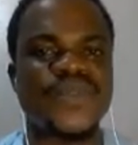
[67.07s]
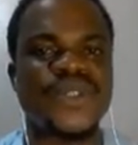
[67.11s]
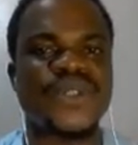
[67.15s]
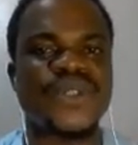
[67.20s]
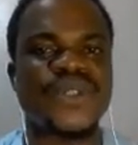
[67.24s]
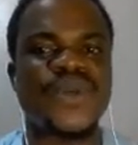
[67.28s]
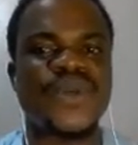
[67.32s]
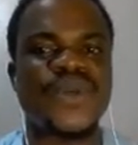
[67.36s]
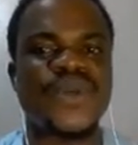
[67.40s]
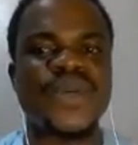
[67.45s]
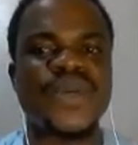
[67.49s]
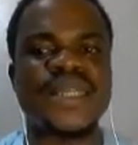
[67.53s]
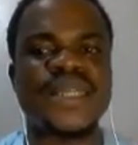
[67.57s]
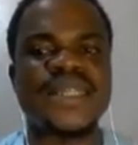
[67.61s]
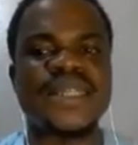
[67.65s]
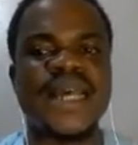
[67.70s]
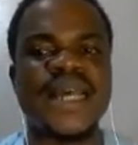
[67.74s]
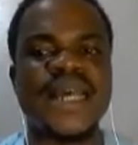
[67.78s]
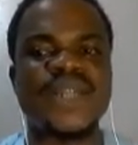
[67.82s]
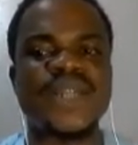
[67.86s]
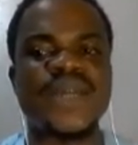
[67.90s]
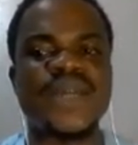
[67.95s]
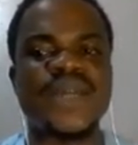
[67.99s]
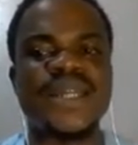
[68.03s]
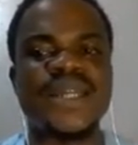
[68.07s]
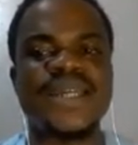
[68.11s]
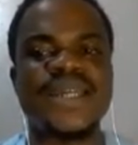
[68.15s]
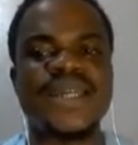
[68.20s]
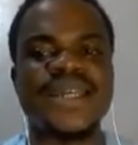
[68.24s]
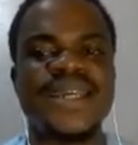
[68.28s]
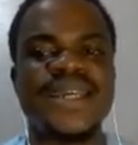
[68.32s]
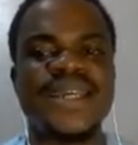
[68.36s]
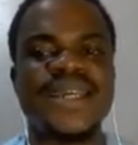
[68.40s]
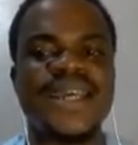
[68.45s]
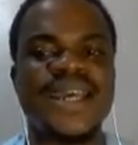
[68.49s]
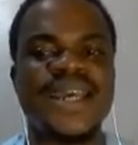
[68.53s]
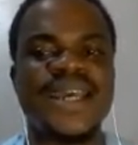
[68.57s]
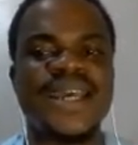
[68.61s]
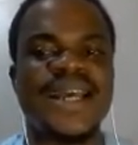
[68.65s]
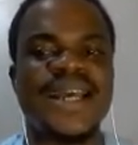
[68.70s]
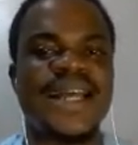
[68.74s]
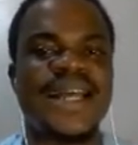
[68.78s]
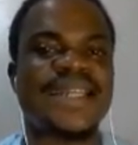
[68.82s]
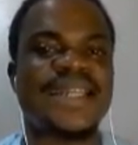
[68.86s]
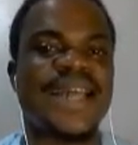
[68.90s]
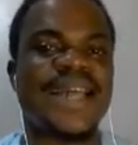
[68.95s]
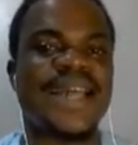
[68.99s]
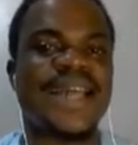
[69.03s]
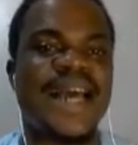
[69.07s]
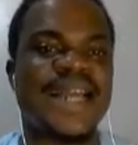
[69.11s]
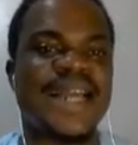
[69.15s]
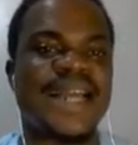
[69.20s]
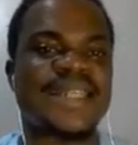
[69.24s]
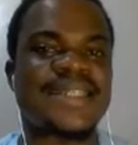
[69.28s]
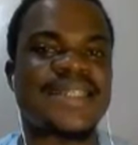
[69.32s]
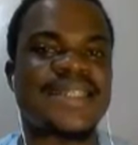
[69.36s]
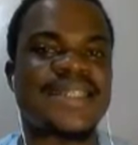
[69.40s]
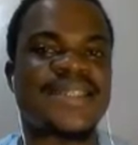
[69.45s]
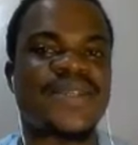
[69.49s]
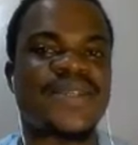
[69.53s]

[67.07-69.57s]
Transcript: So it's actually an act.